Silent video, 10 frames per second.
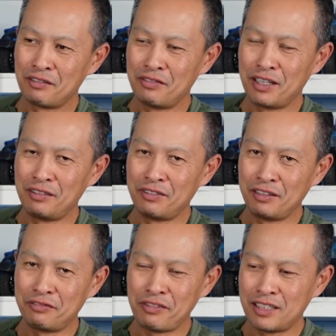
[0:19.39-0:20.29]
very,
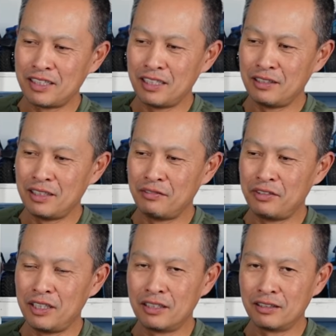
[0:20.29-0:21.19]
very fancy
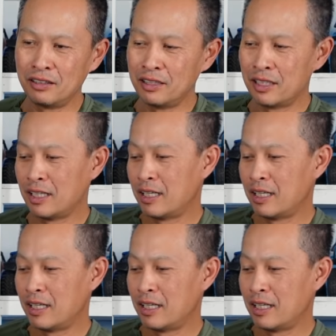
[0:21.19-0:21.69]
vehicle.